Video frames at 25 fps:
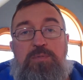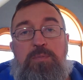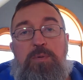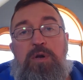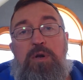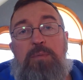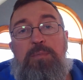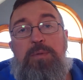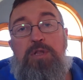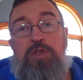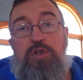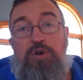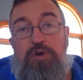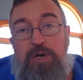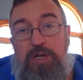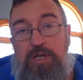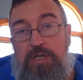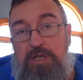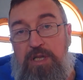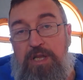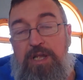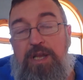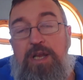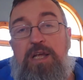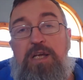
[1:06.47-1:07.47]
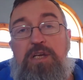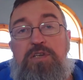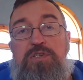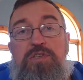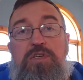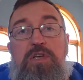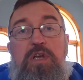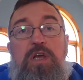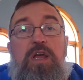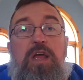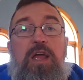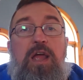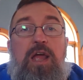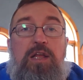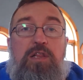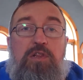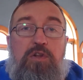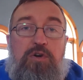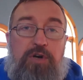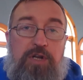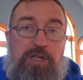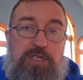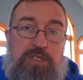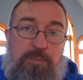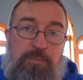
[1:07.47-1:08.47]
I'm going to be learning Linux and
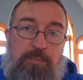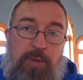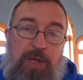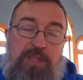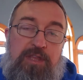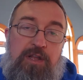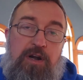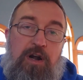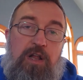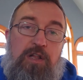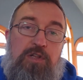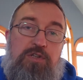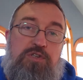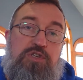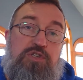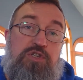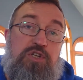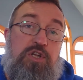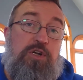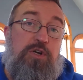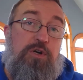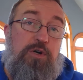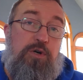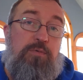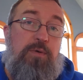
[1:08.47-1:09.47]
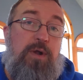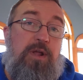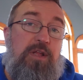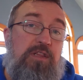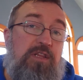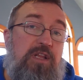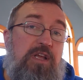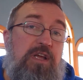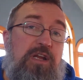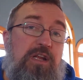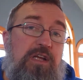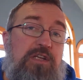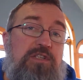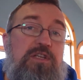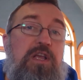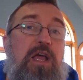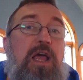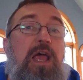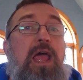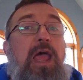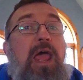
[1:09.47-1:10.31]
learning some methodologies in and around Linux,